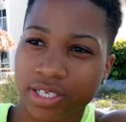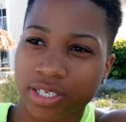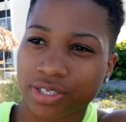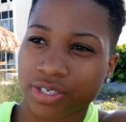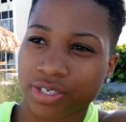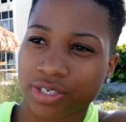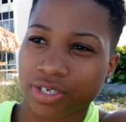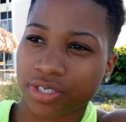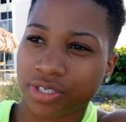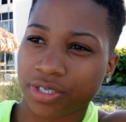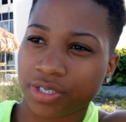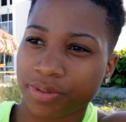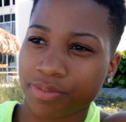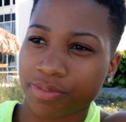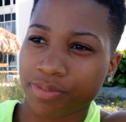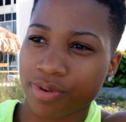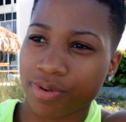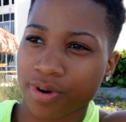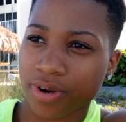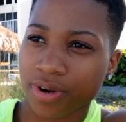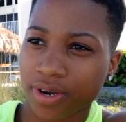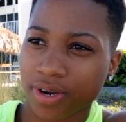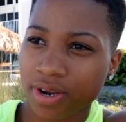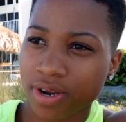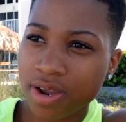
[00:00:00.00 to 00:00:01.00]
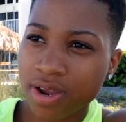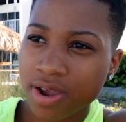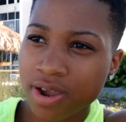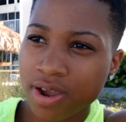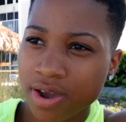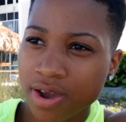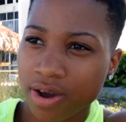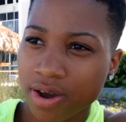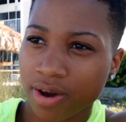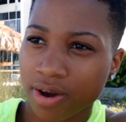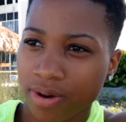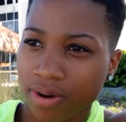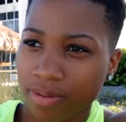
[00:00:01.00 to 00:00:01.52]
at the church anymore.
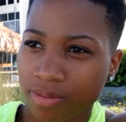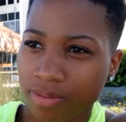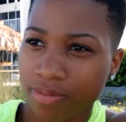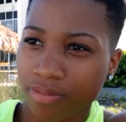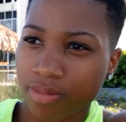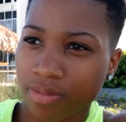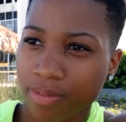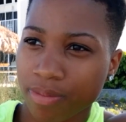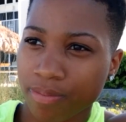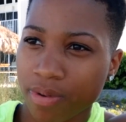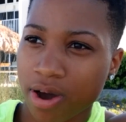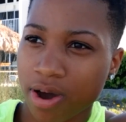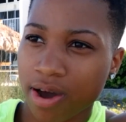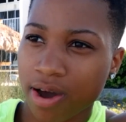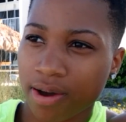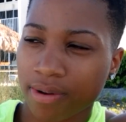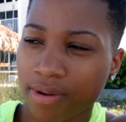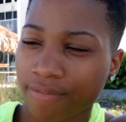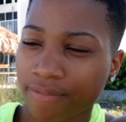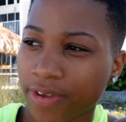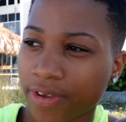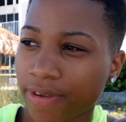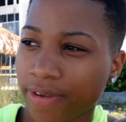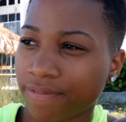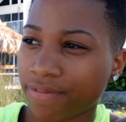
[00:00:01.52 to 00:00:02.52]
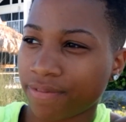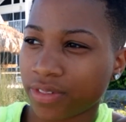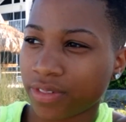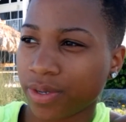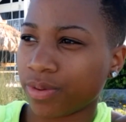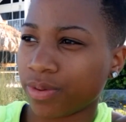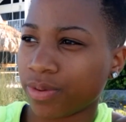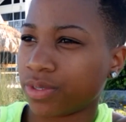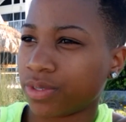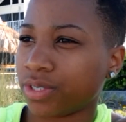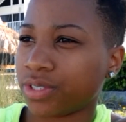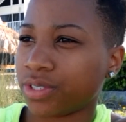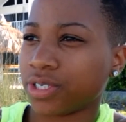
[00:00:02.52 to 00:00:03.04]
My mom faithfully
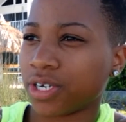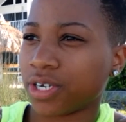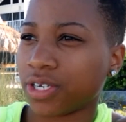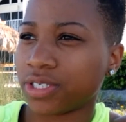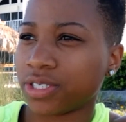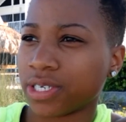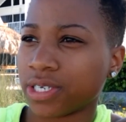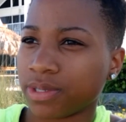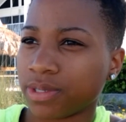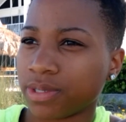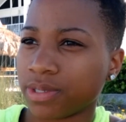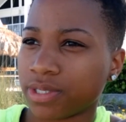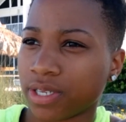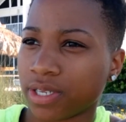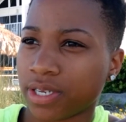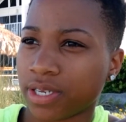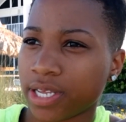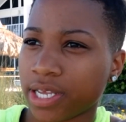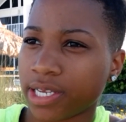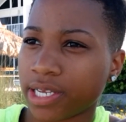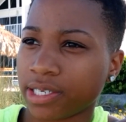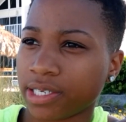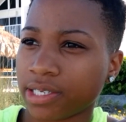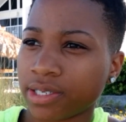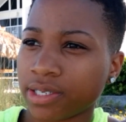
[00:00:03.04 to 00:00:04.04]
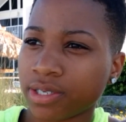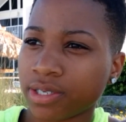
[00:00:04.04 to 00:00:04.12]
went to church every Sunday.